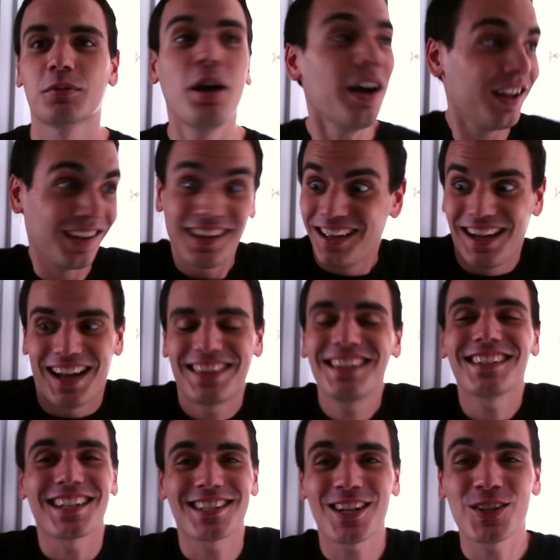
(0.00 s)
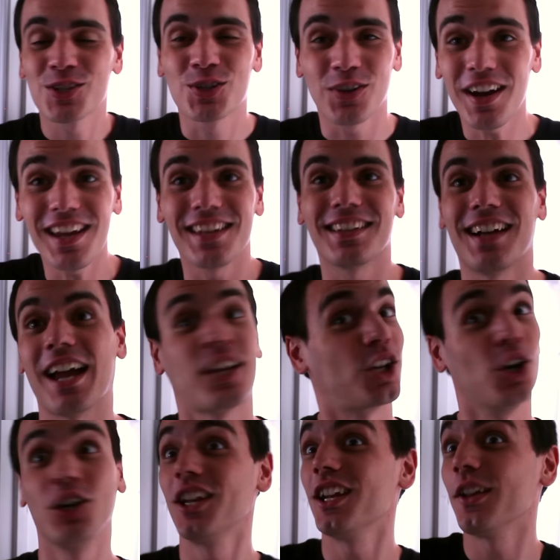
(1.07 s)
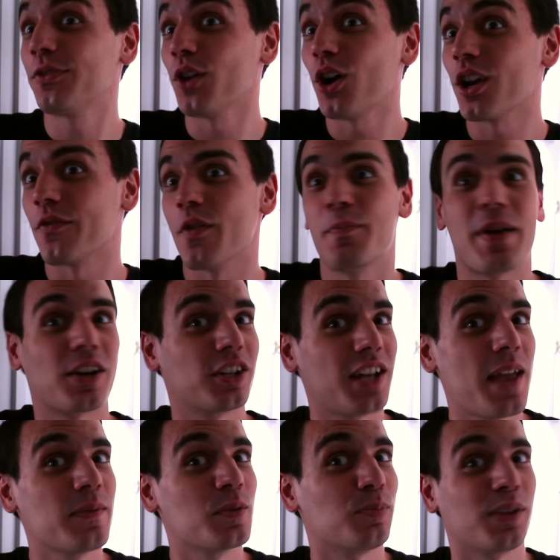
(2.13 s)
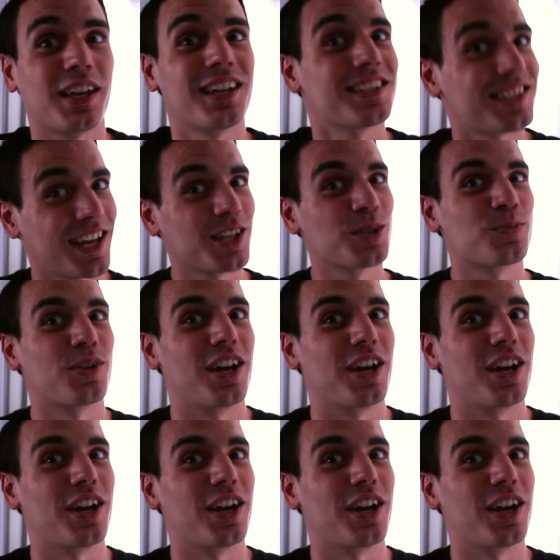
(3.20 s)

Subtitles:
I think that sounds great! I couldn't have thought of a better name to plant inside your